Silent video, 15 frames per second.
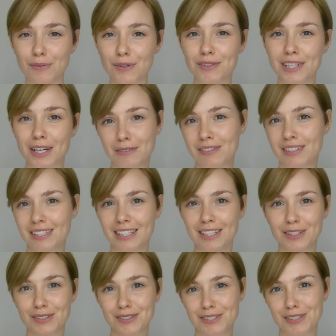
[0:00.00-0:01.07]
will definitely
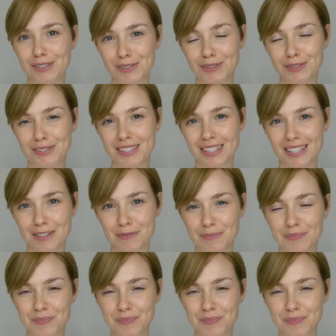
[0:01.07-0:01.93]
continue using it.